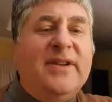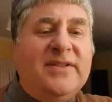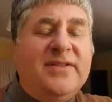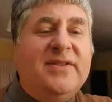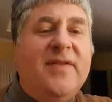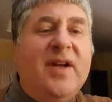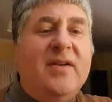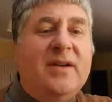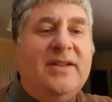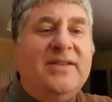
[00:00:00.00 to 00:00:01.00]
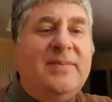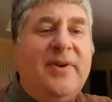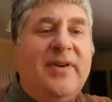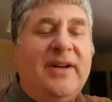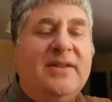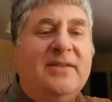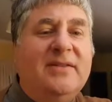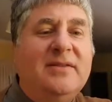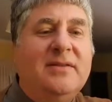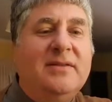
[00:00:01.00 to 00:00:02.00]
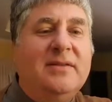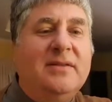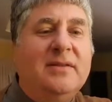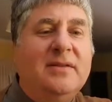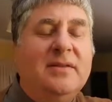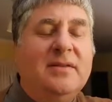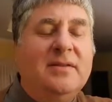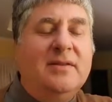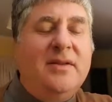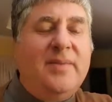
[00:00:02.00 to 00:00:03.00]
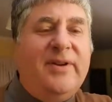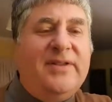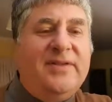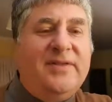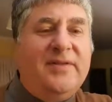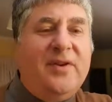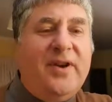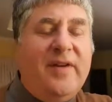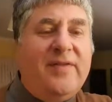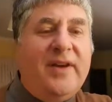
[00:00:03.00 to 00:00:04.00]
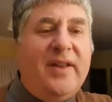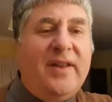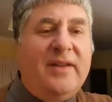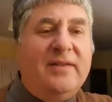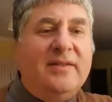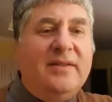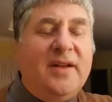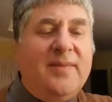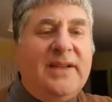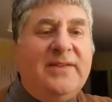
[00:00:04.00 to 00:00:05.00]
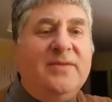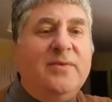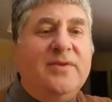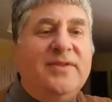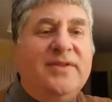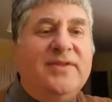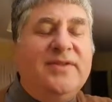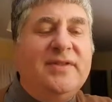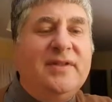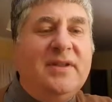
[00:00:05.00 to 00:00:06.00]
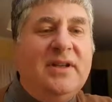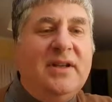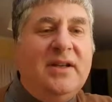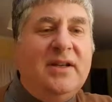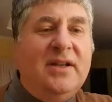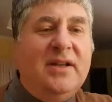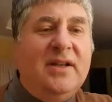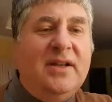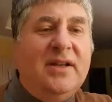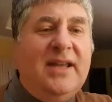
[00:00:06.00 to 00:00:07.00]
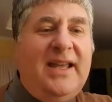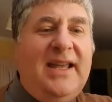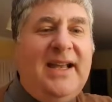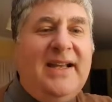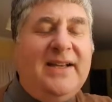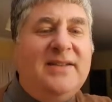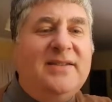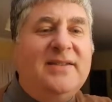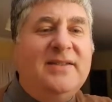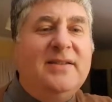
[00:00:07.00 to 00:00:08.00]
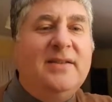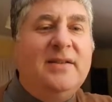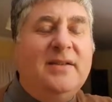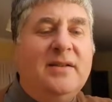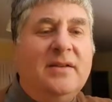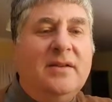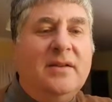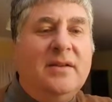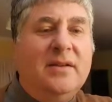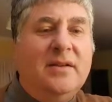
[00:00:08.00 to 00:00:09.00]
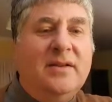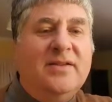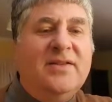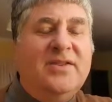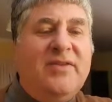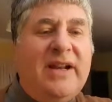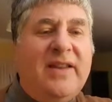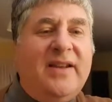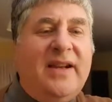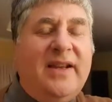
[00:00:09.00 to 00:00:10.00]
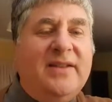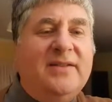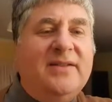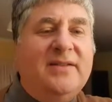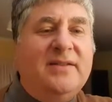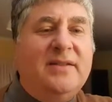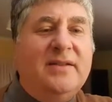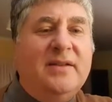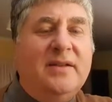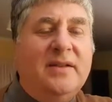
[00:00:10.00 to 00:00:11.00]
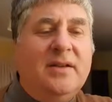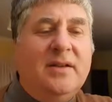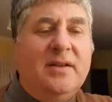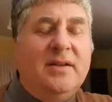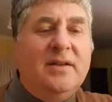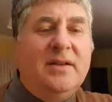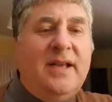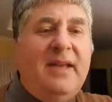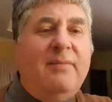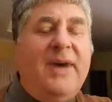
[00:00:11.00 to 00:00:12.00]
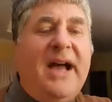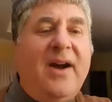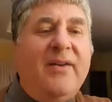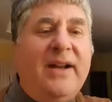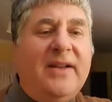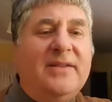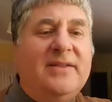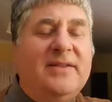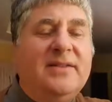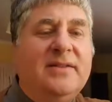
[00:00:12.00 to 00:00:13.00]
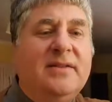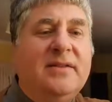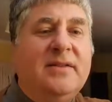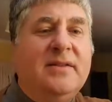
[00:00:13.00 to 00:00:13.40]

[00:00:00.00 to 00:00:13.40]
the presence of the Holy Spirit, the presence of God our Father, coming towards us, healing us, strengthening us, empowering us,